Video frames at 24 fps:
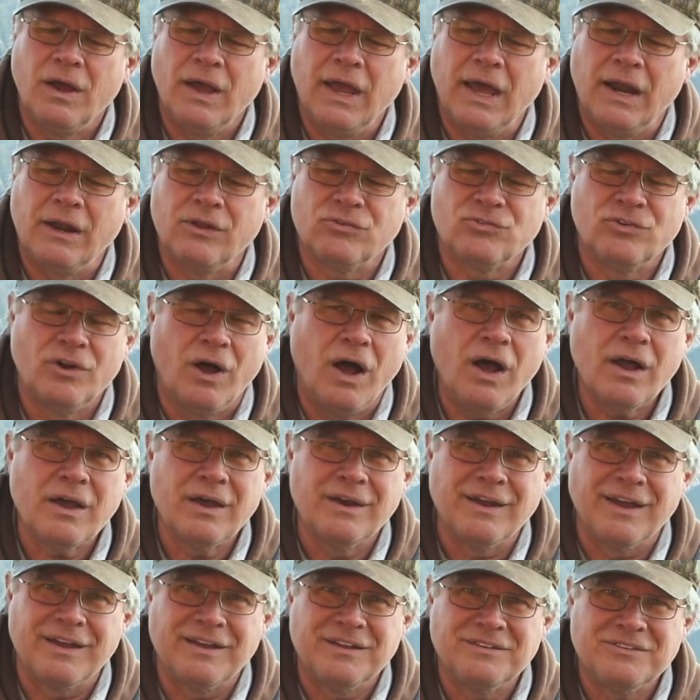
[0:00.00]
and it's not
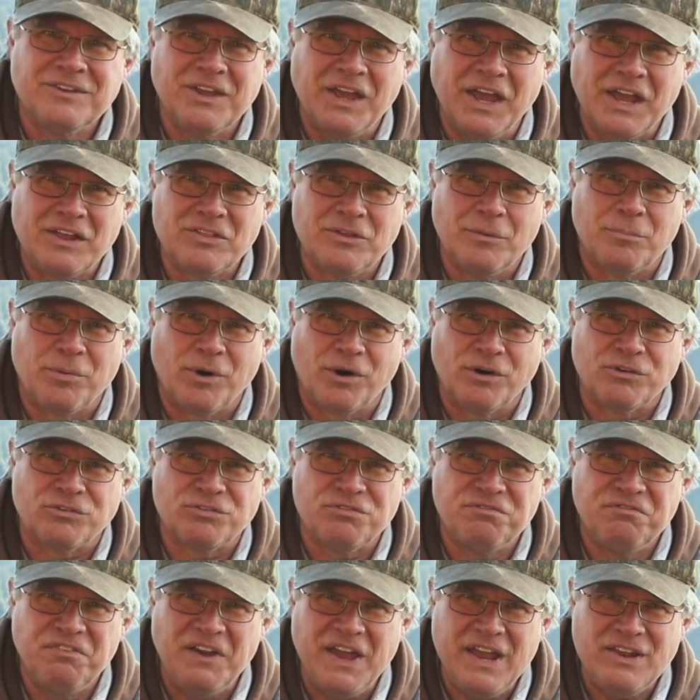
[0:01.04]
going to take the bird's
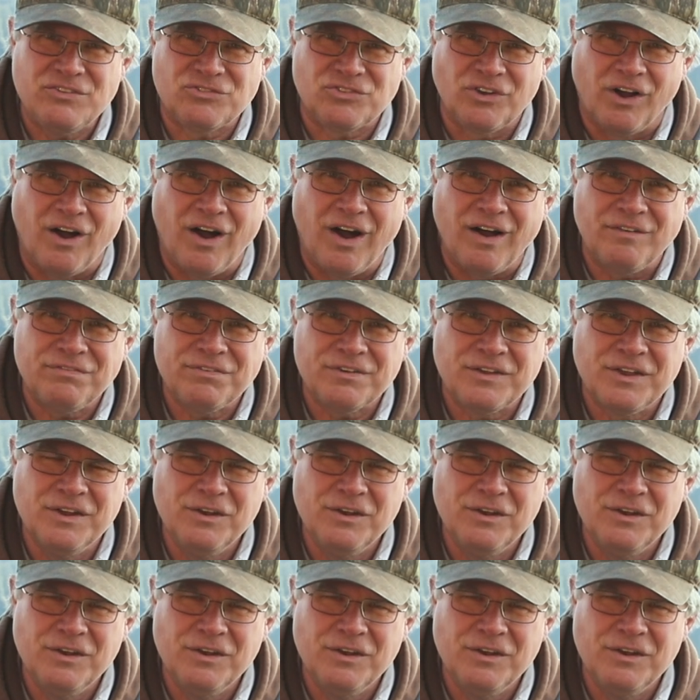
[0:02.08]
face off.